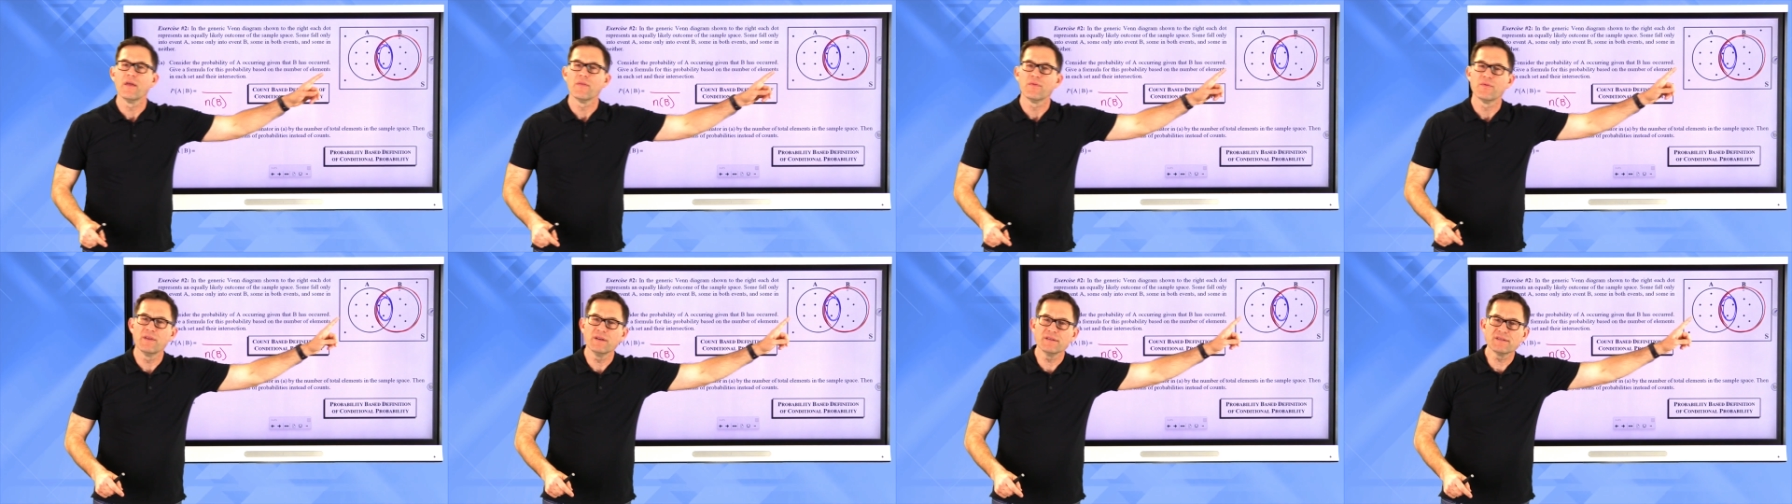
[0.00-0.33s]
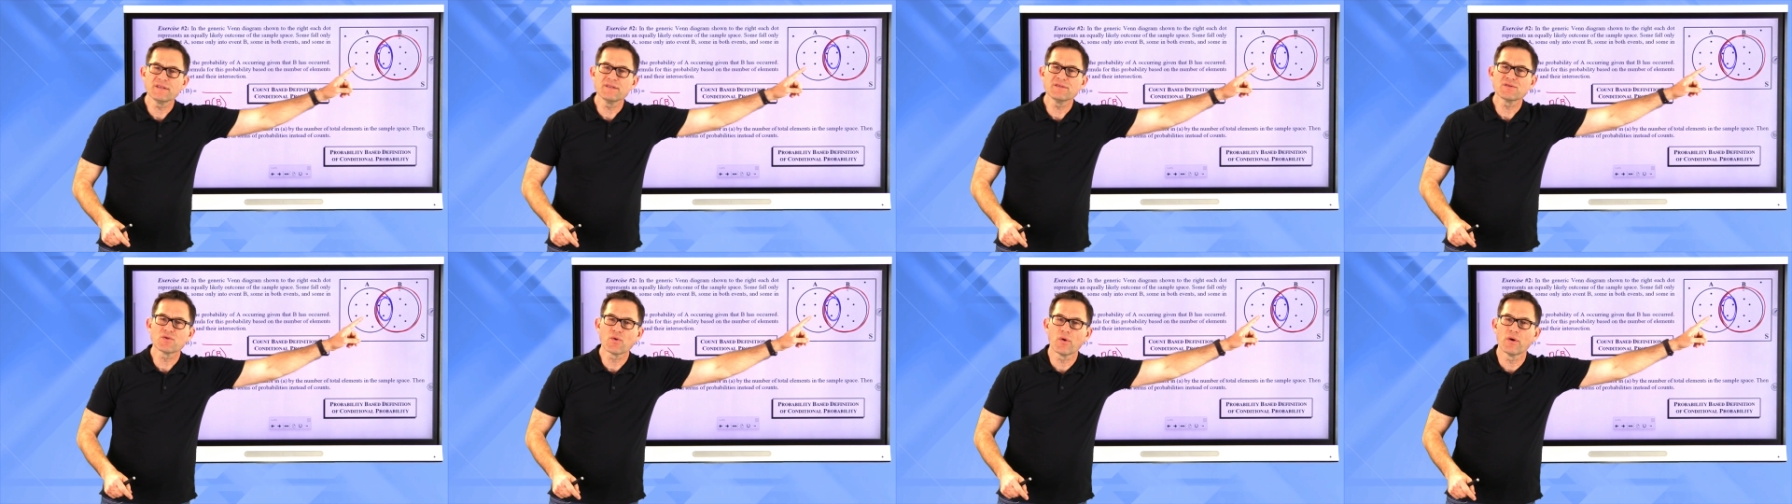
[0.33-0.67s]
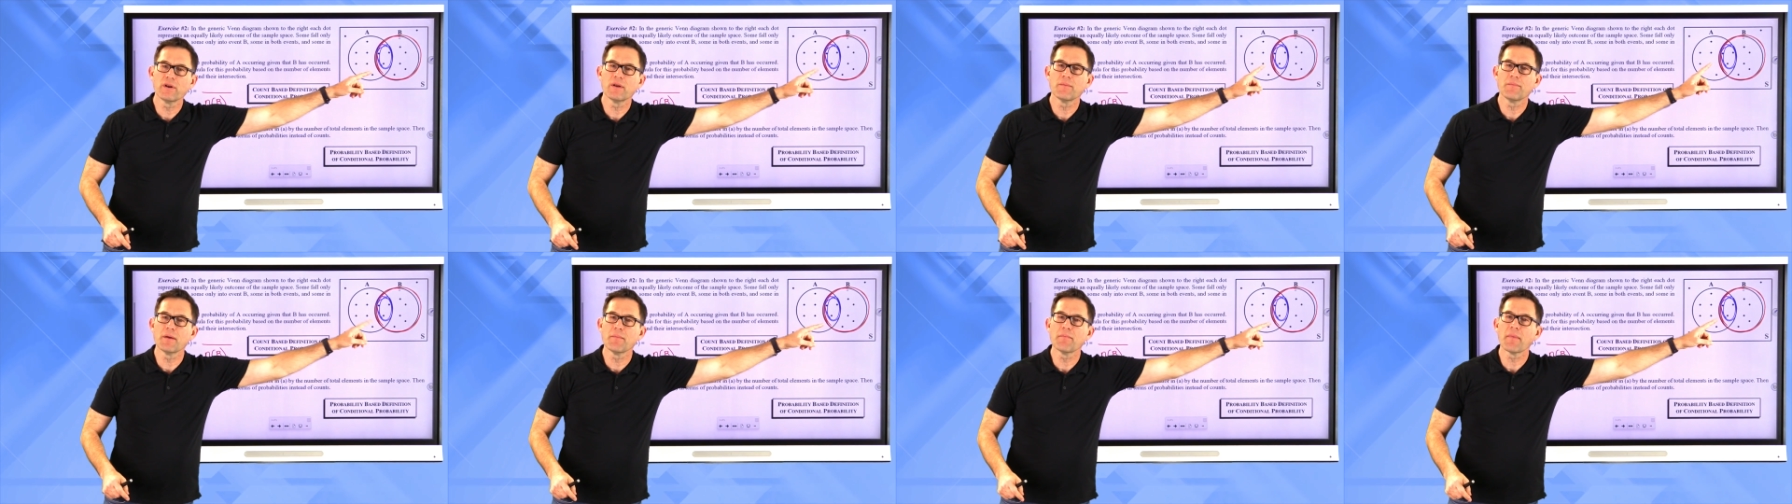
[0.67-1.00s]
this is
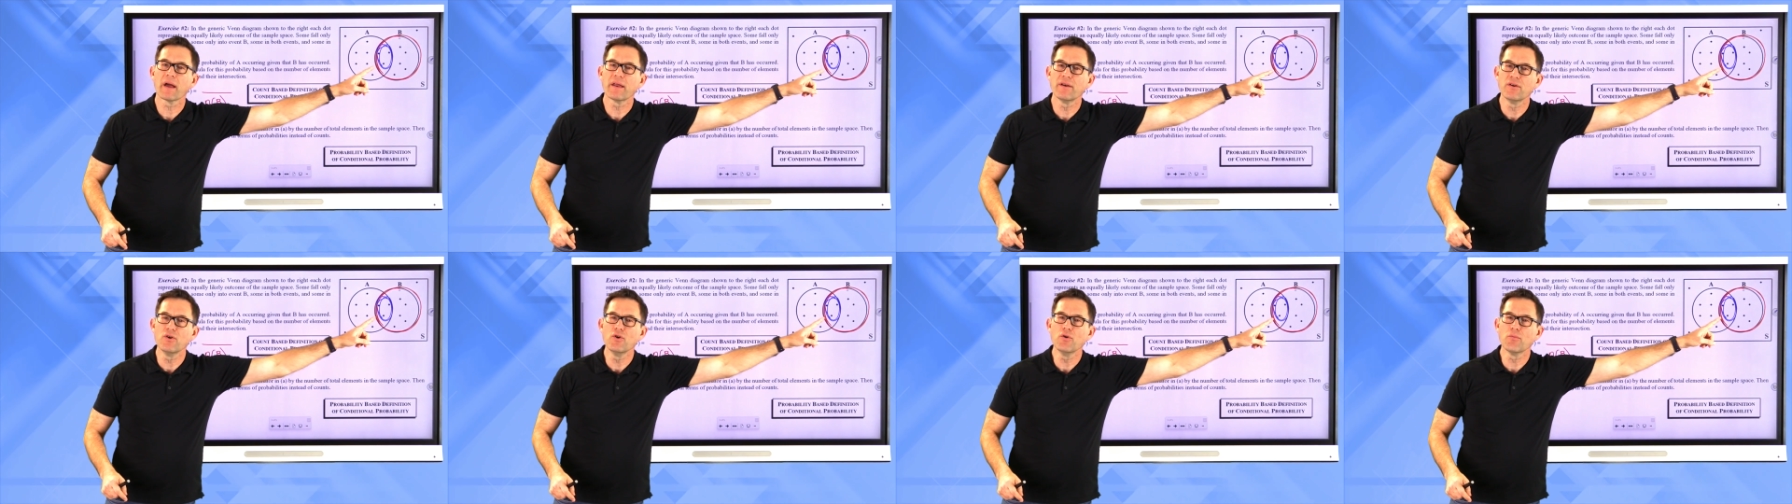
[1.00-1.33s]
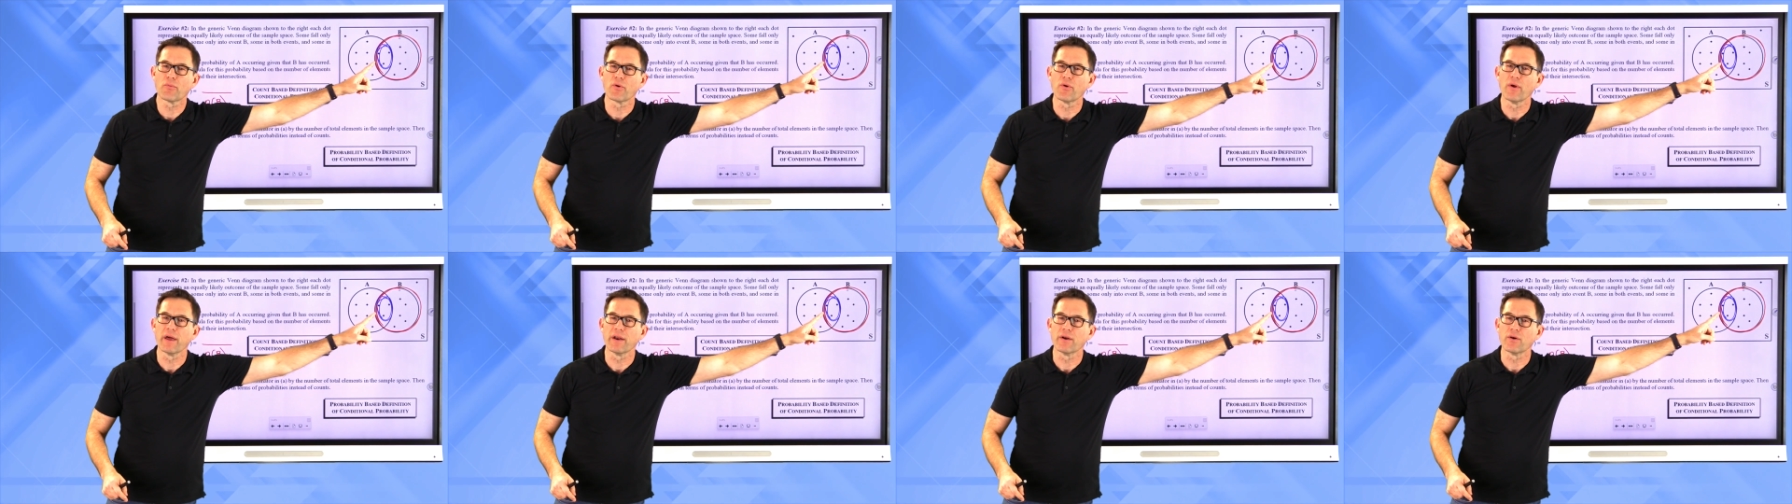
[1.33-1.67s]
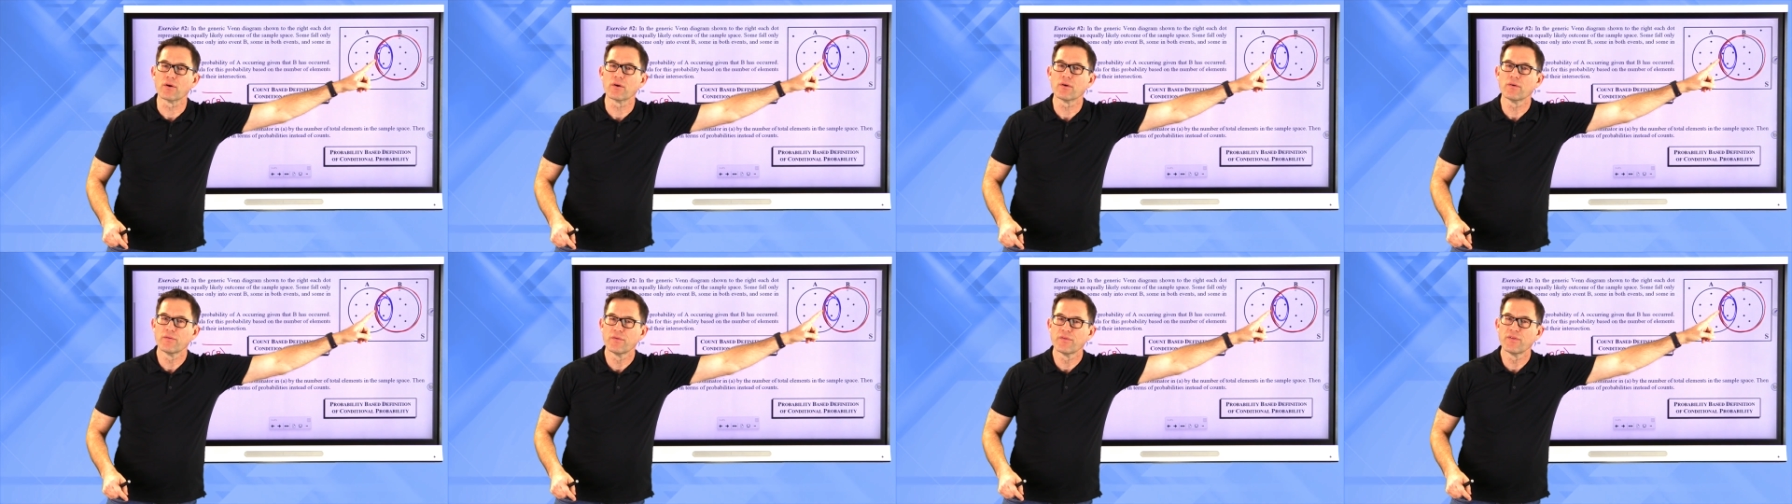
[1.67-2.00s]
going to be my
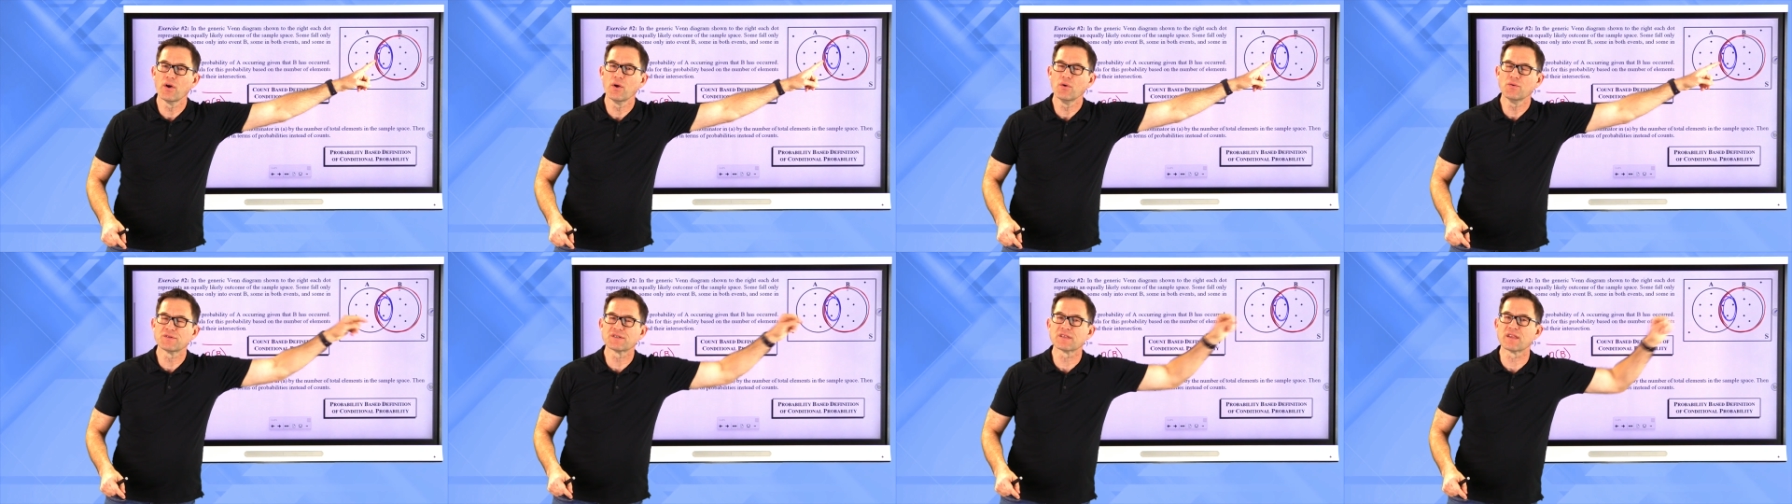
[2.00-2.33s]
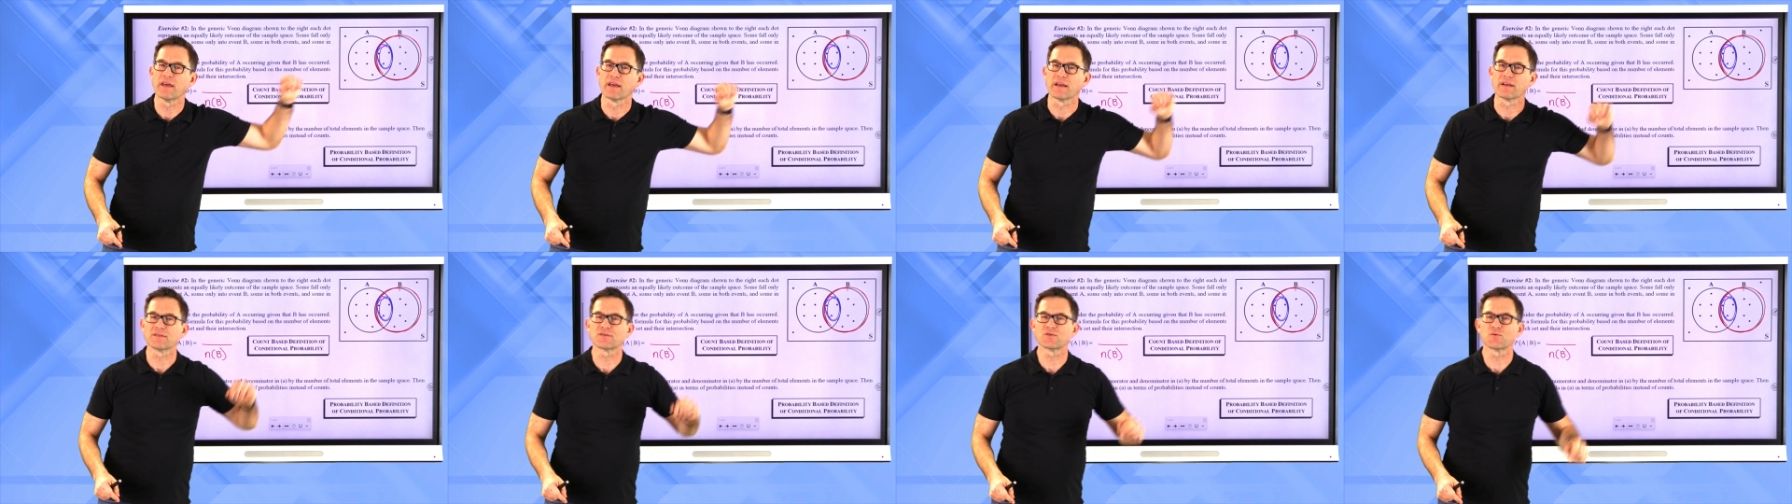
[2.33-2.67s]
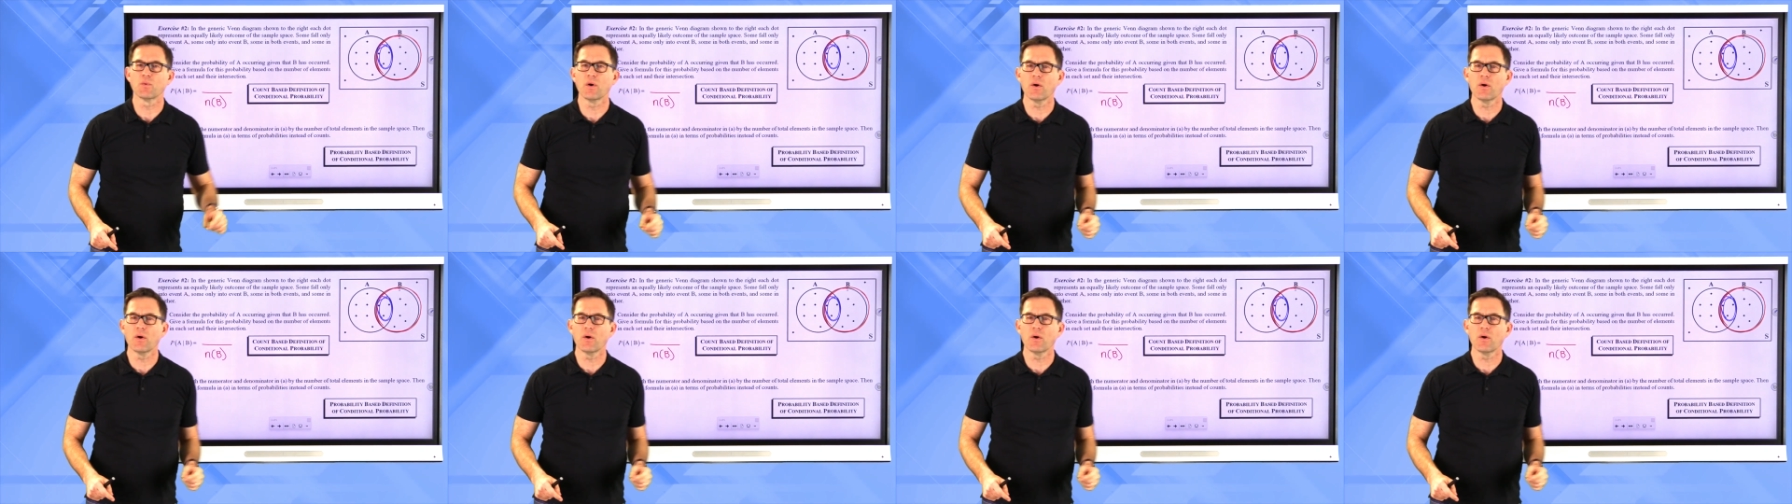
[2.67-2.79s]
numerator, those things.